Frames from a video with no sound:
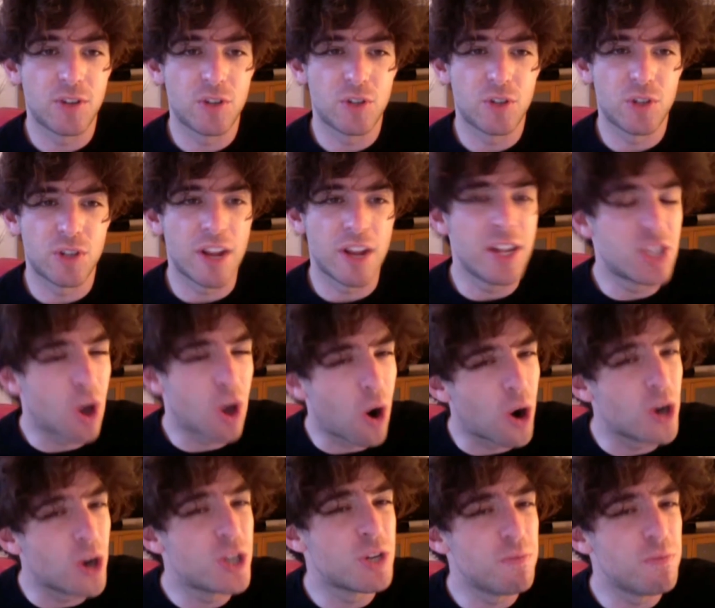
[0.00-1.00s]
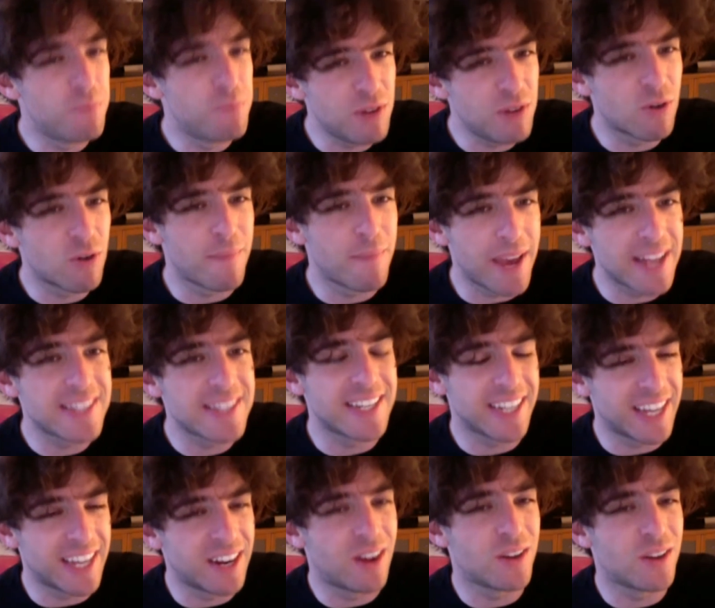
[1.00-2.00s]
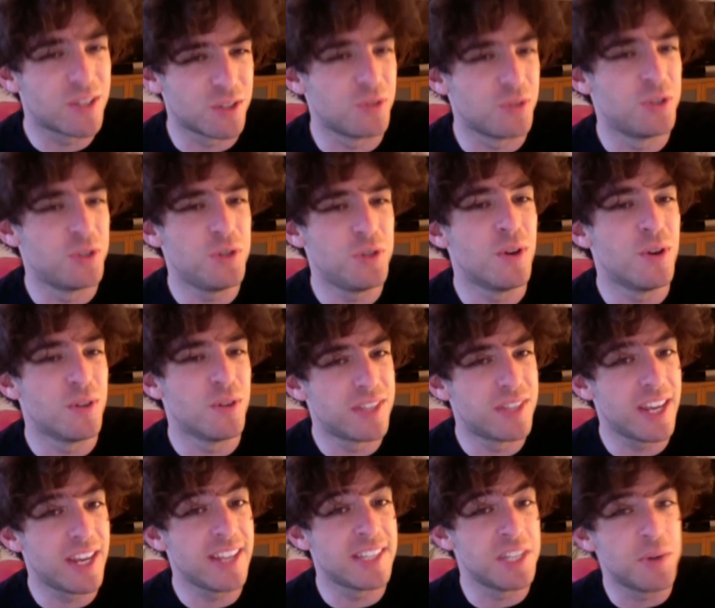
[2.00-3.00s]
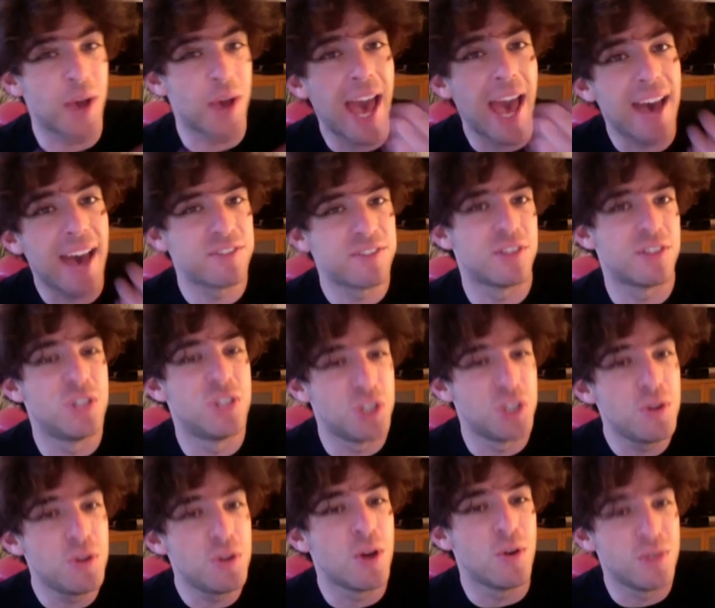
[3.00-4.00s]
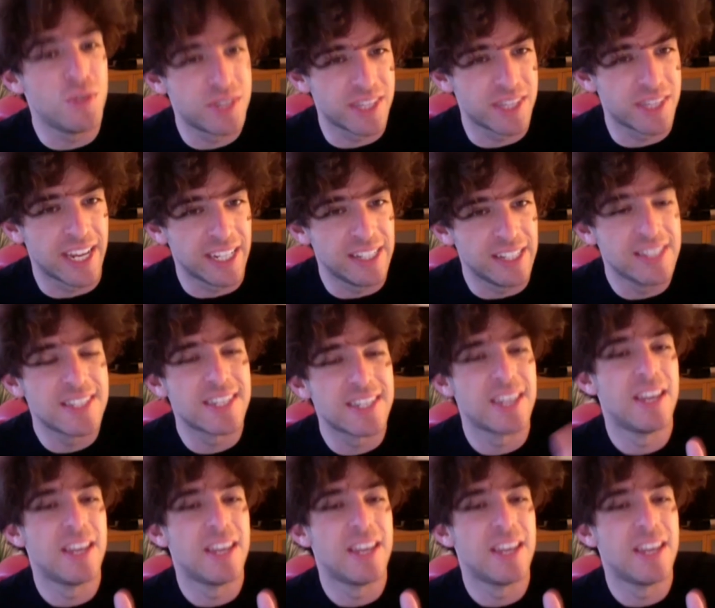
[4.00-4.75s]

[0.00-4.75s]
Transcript: It's hard to be romantic and also do those things. And you have to do those things